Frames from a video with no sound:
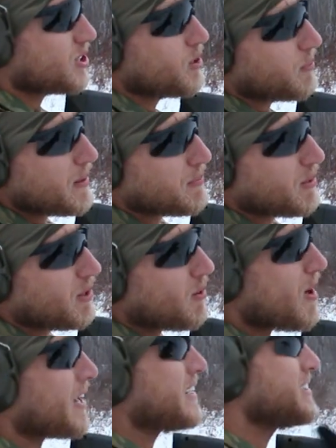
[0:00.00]
2 people
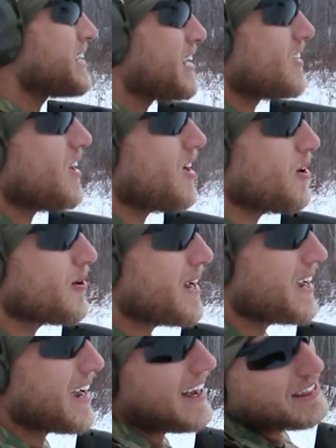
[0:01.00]
walking down a
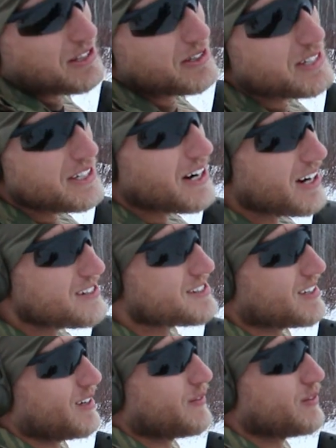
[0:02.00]
hallway at 30
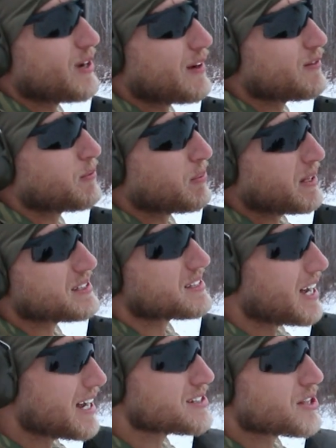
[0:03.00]
yards. If you have a place
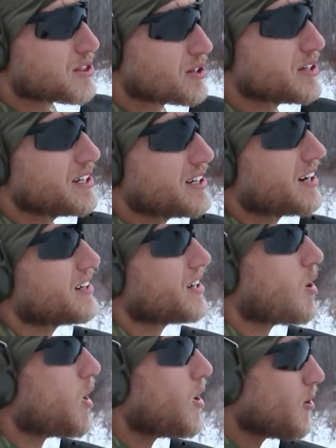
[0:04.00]
that has a 30-yard
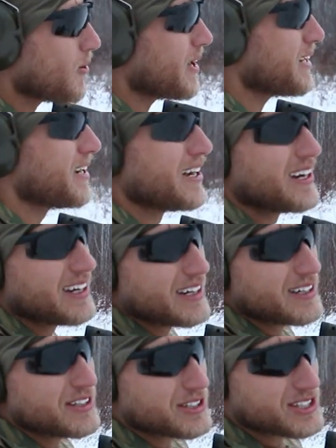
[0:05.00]
hallway,
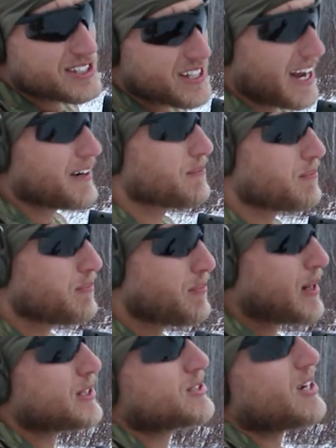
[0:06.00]
you're set.
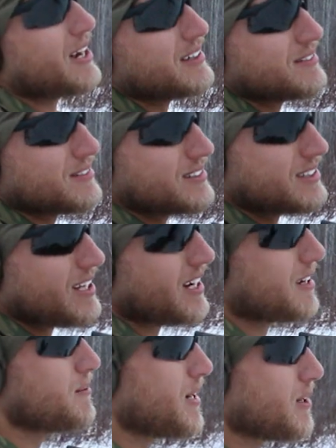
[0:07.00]
Buckshot, take
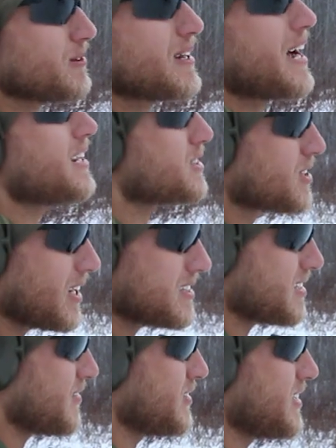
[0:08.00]
them out.
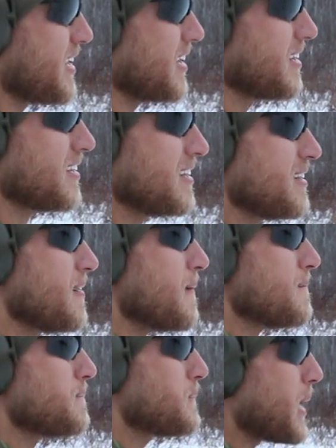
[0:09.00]
Headshots every day.
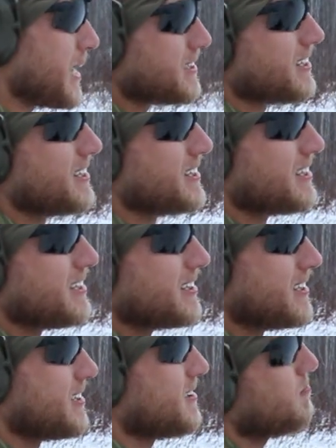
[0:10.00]
But
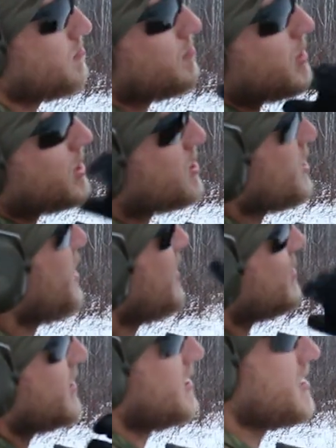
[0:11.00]
birdshot
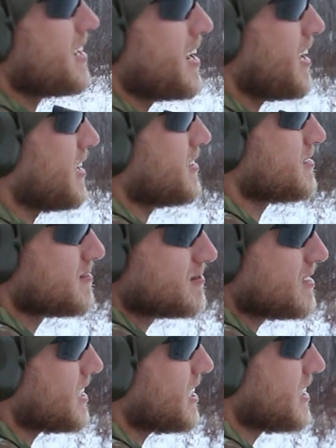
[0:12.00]
in the air,
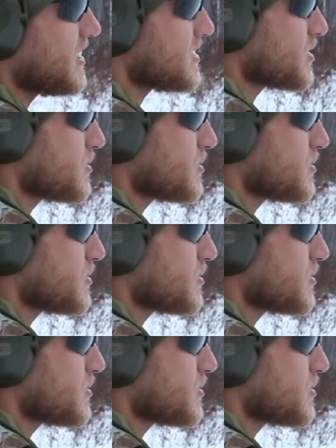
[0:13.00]
nah, not